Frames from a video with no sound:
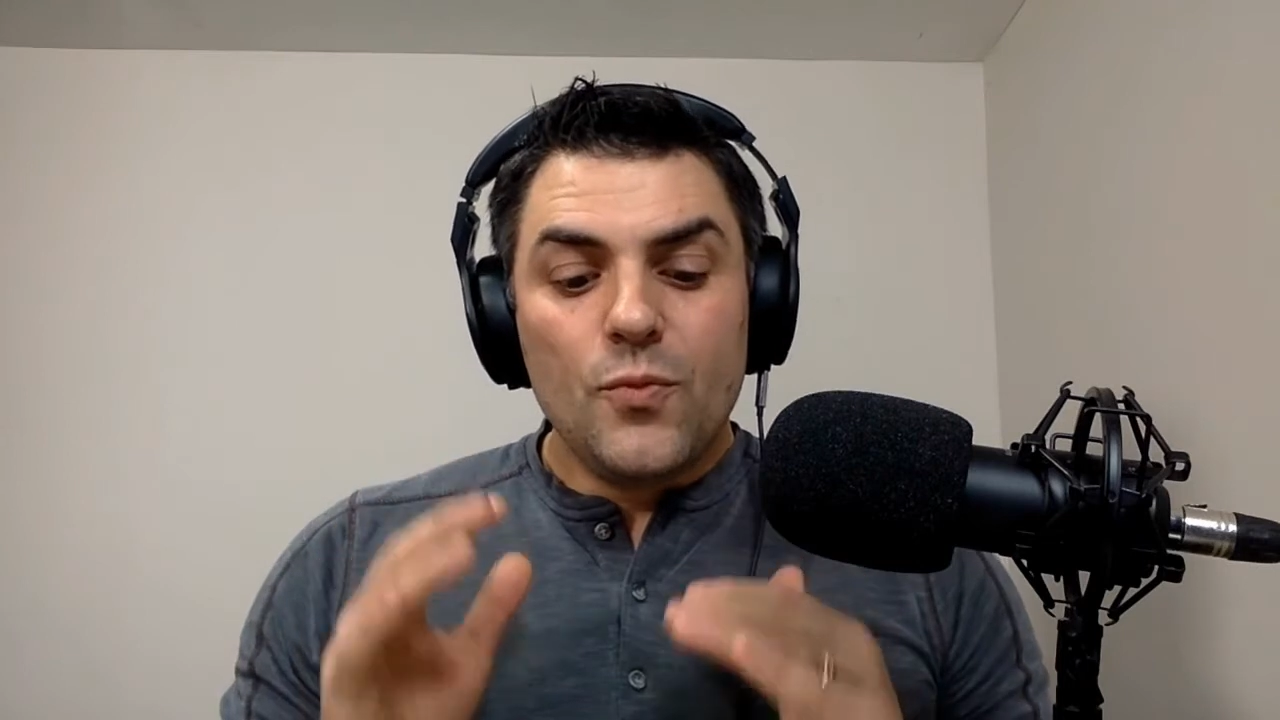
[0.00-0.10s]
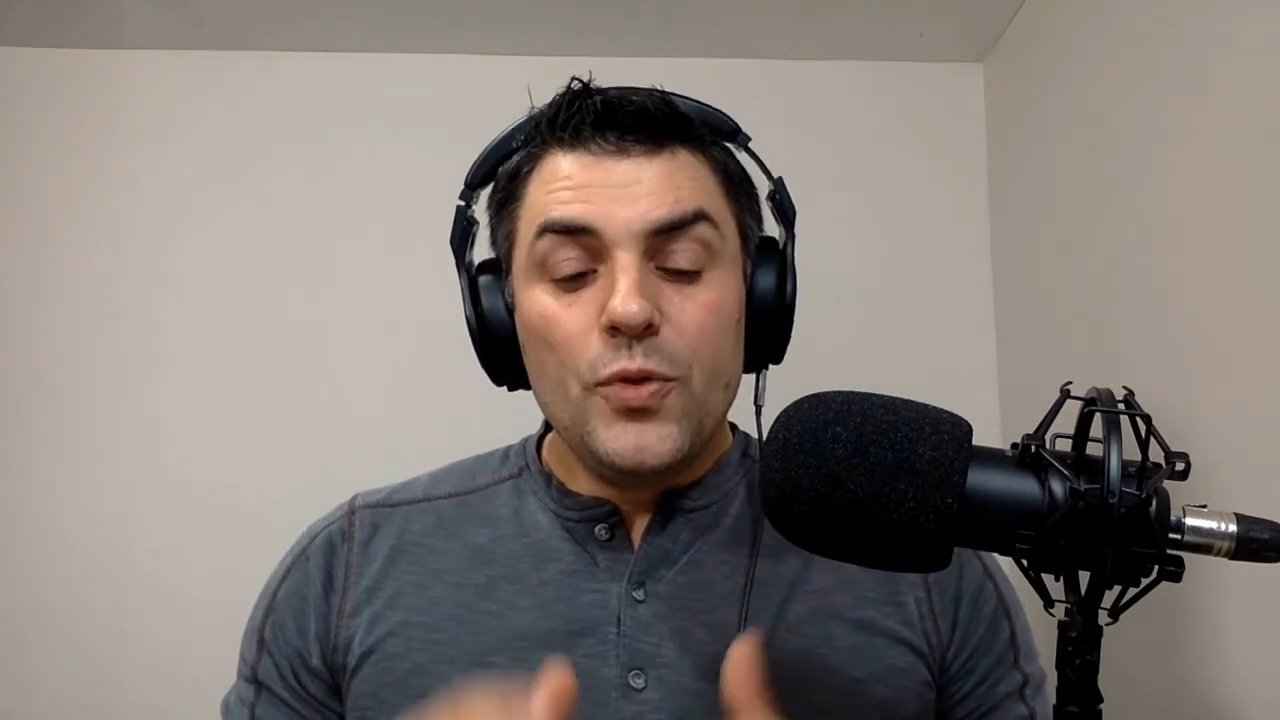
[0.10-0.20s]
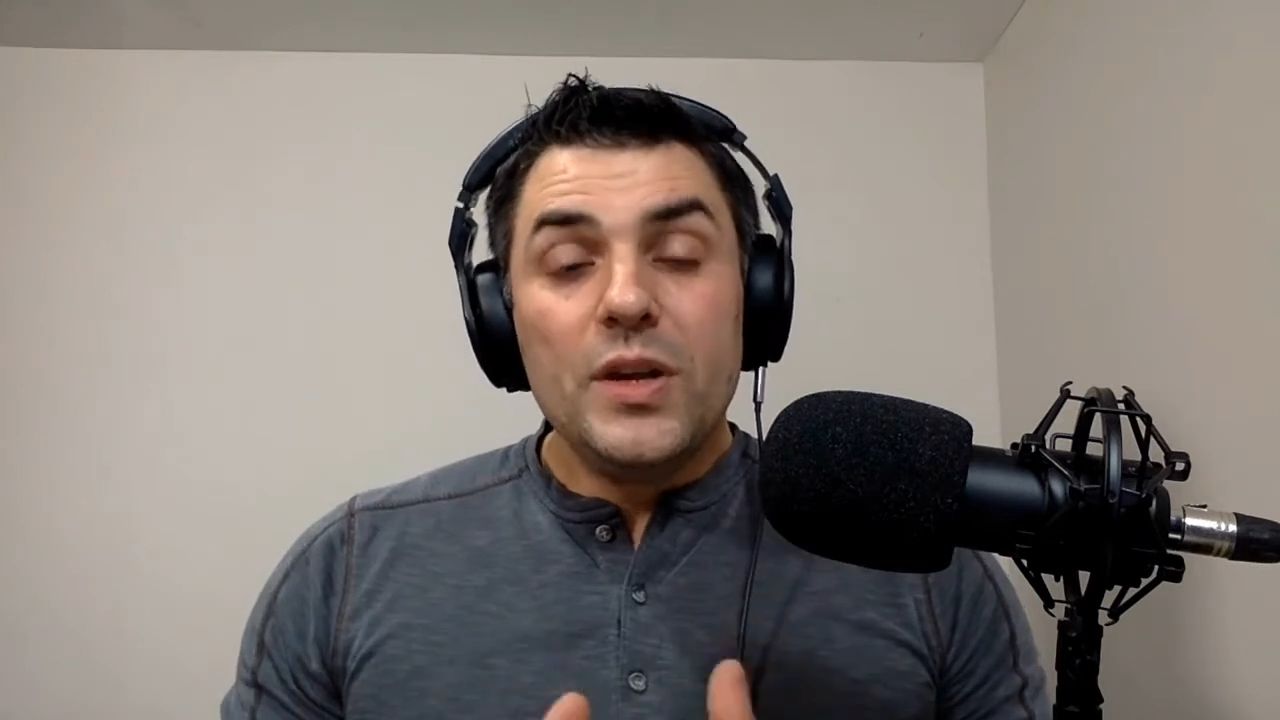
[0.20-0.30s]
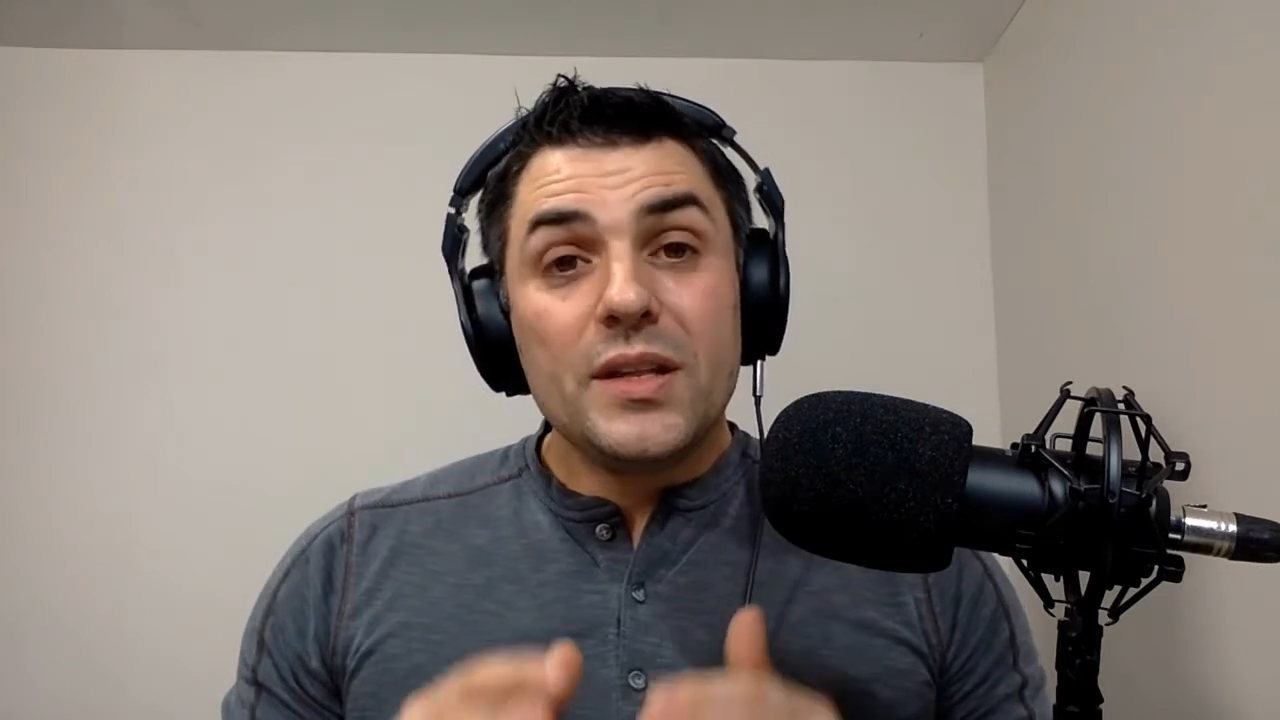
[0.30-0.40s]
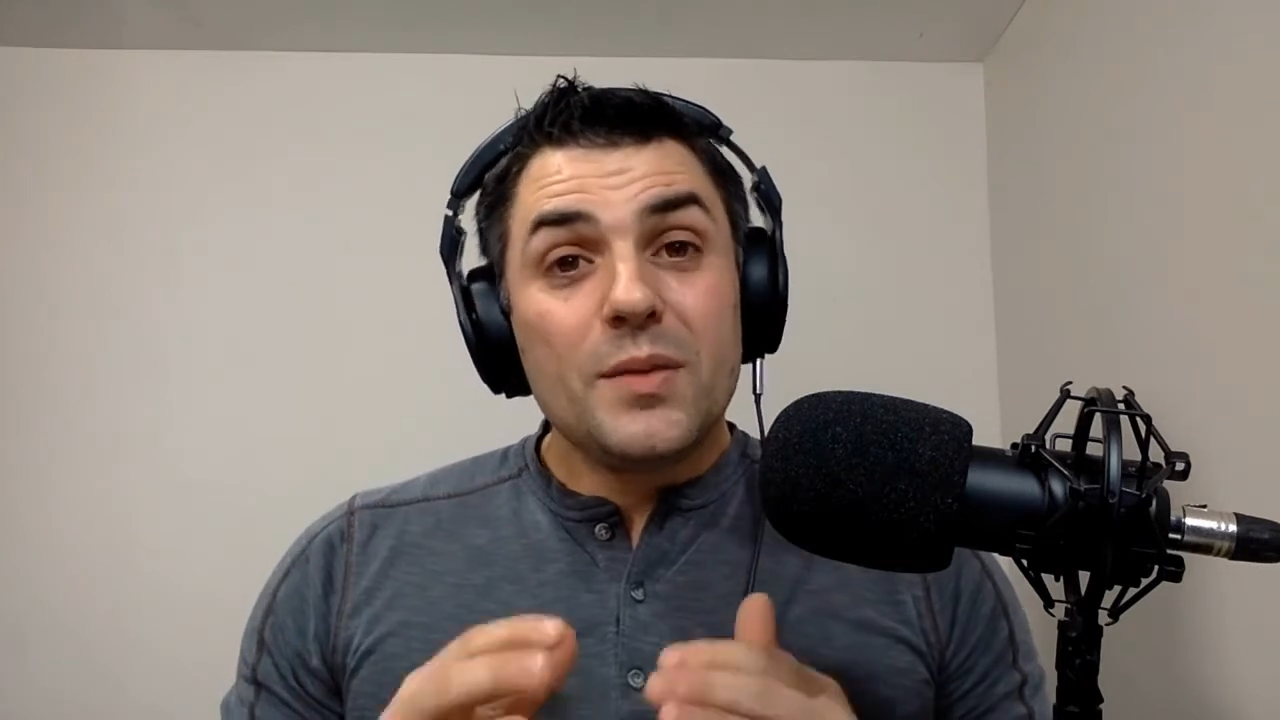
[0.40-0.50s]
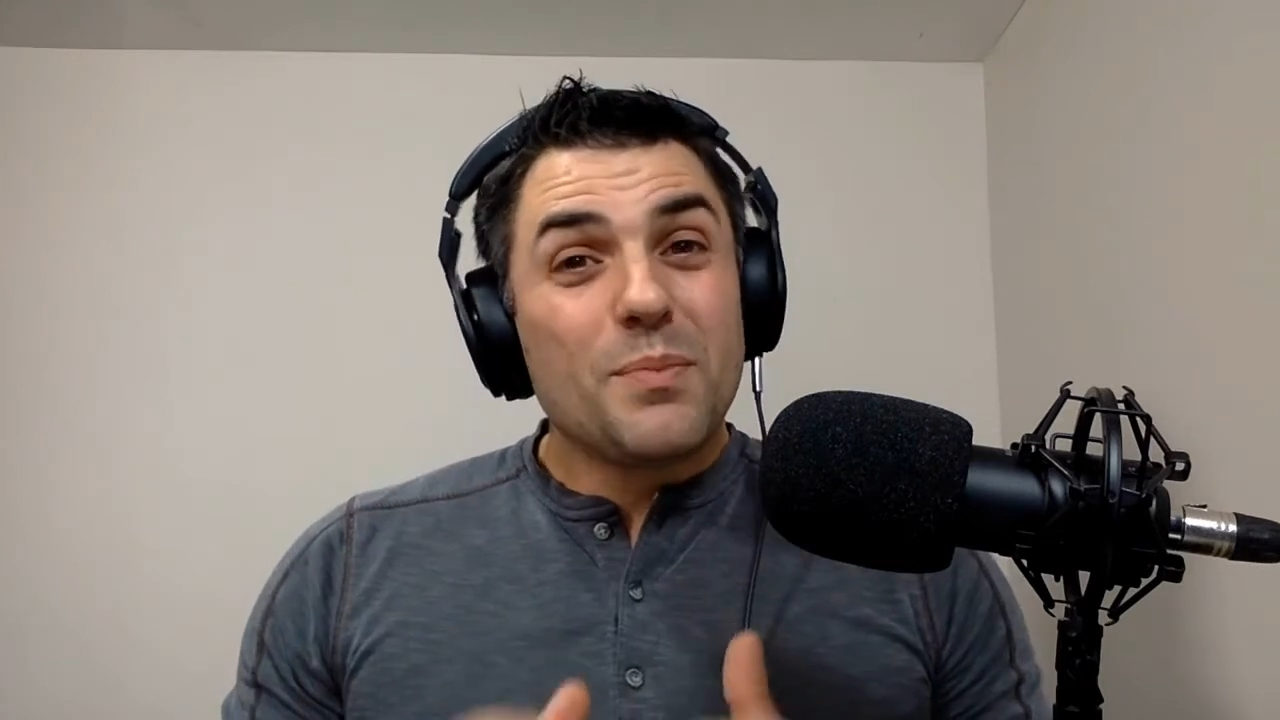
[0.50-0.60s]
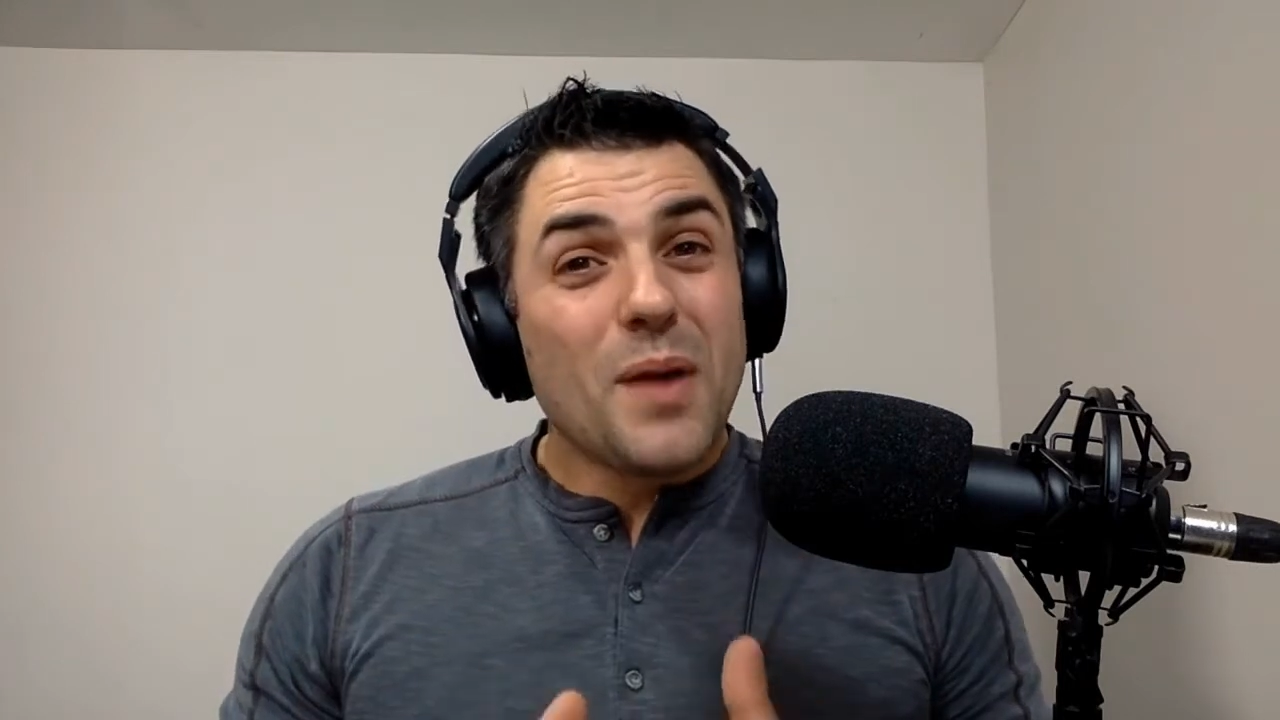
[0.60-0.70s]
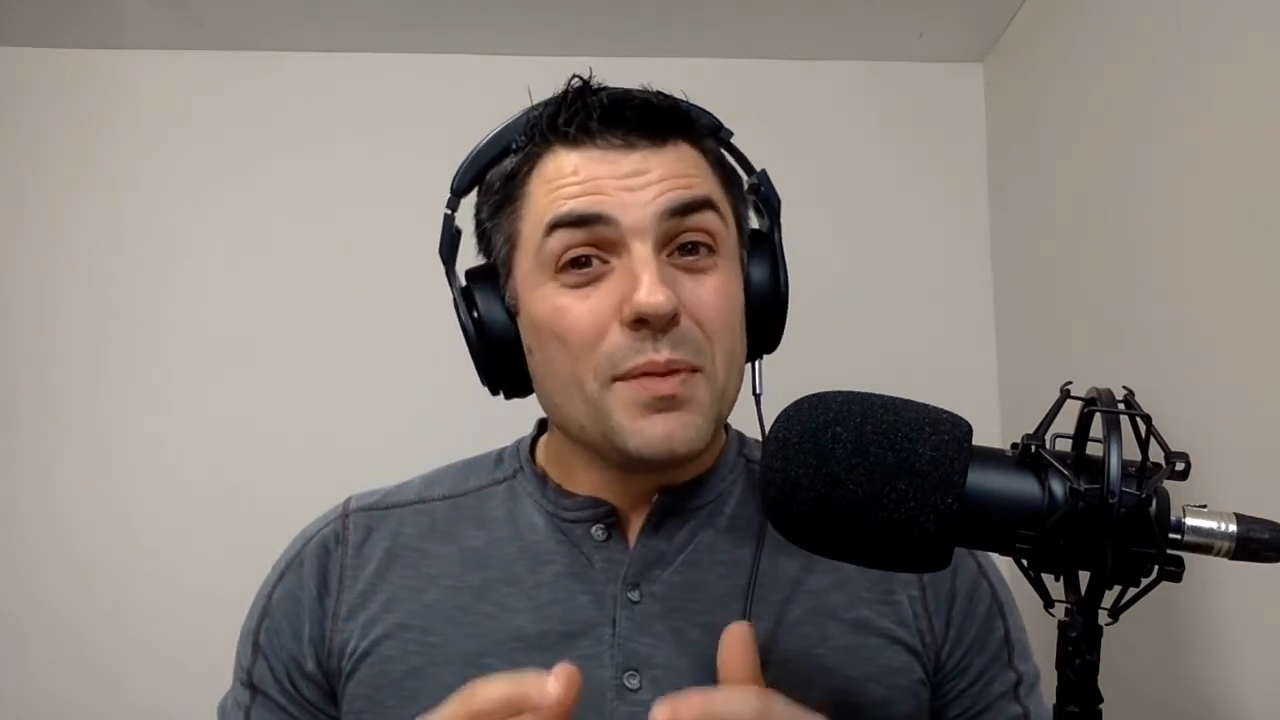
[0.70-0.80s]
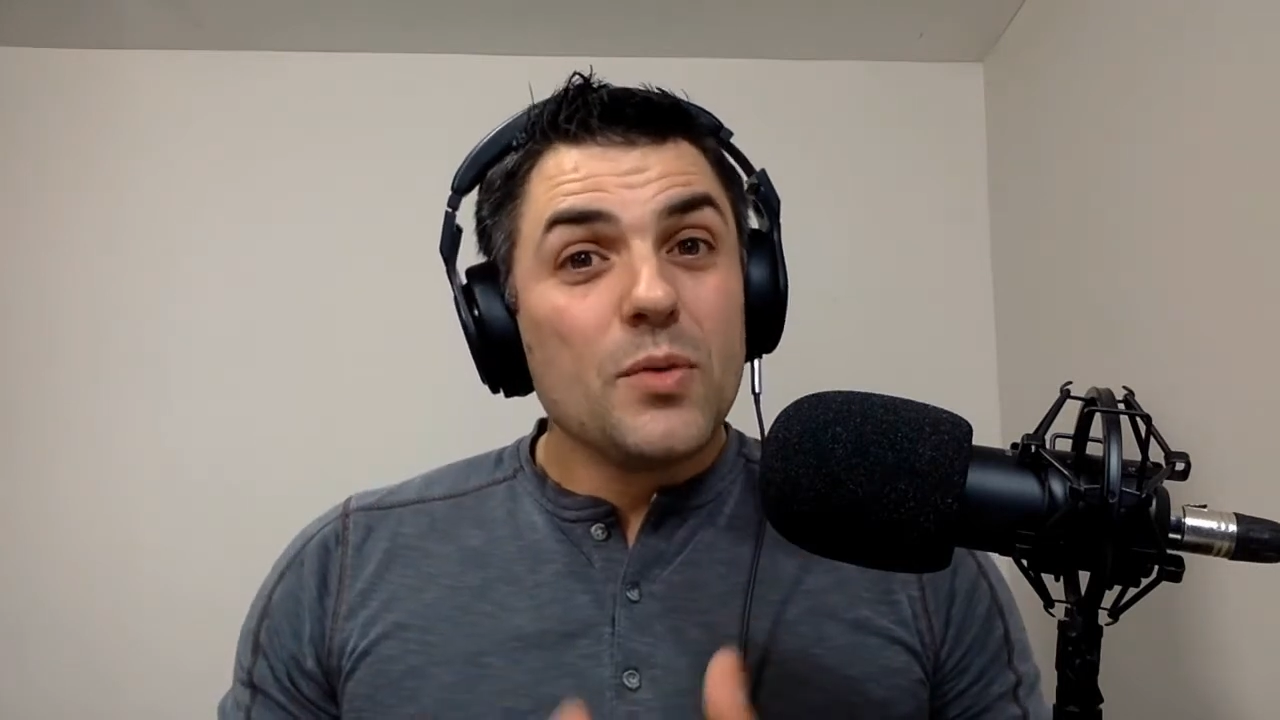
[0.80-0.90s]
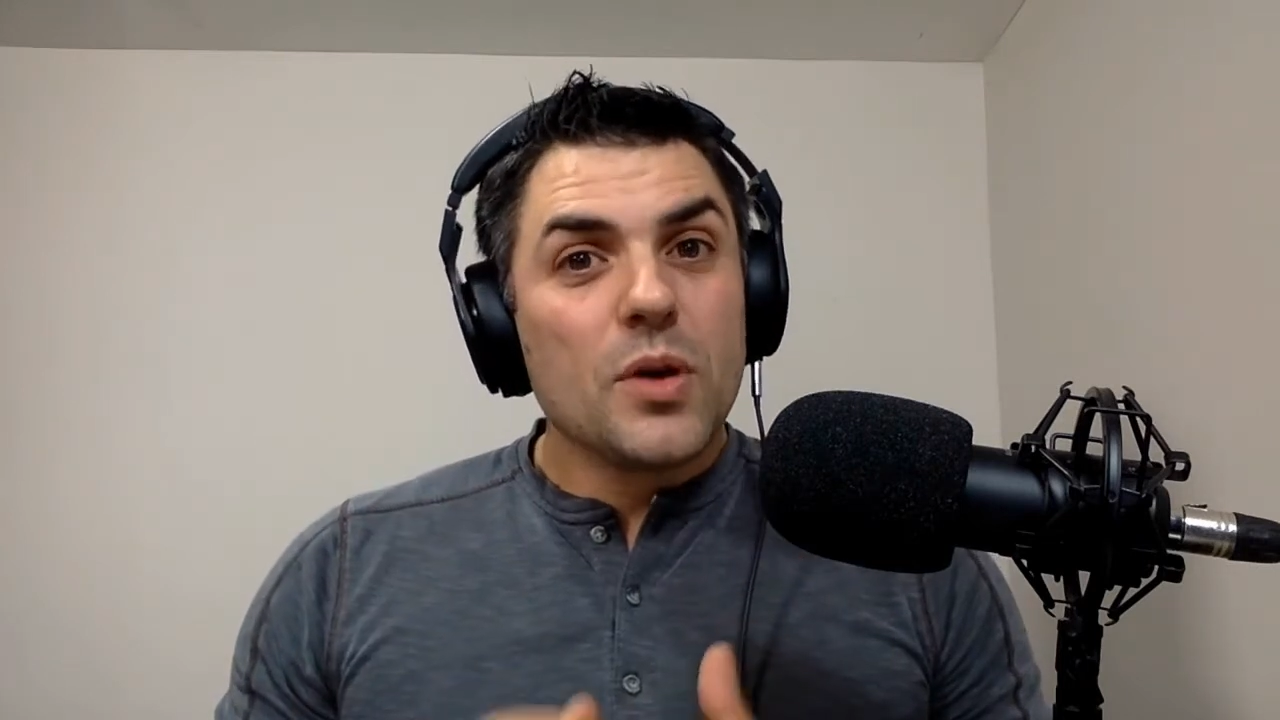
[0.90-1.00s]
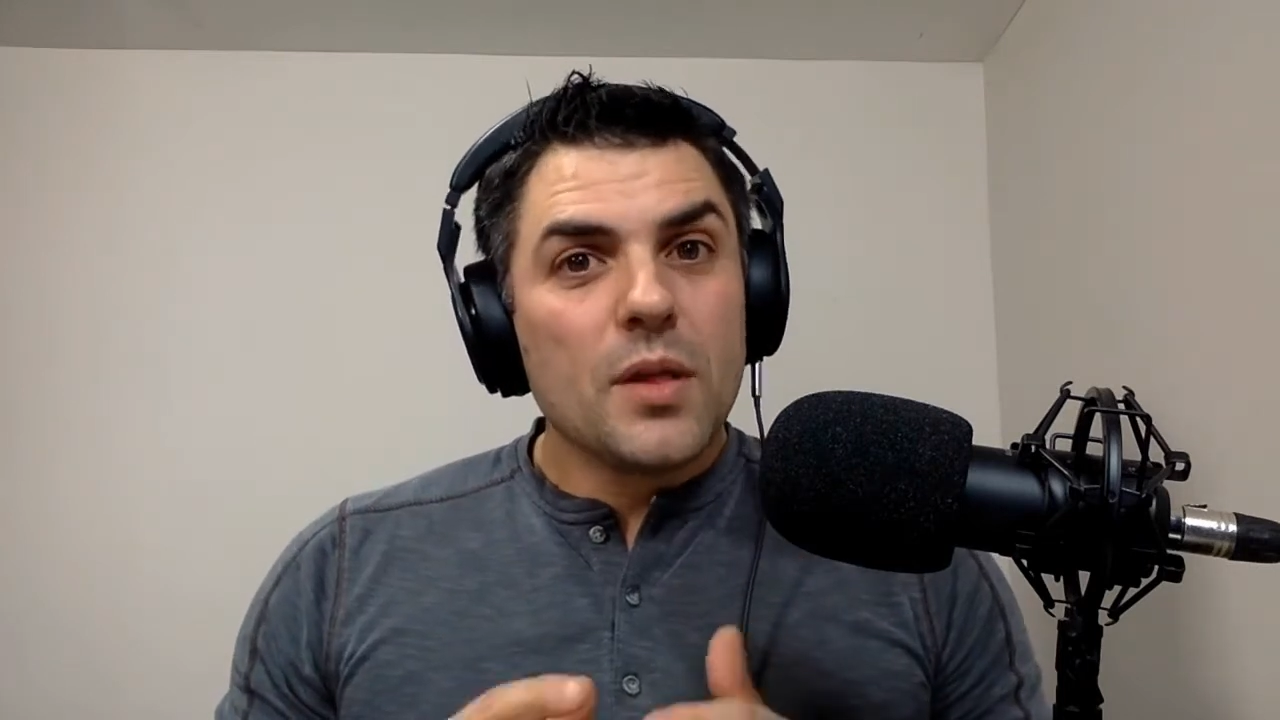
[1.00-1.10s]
really probably one of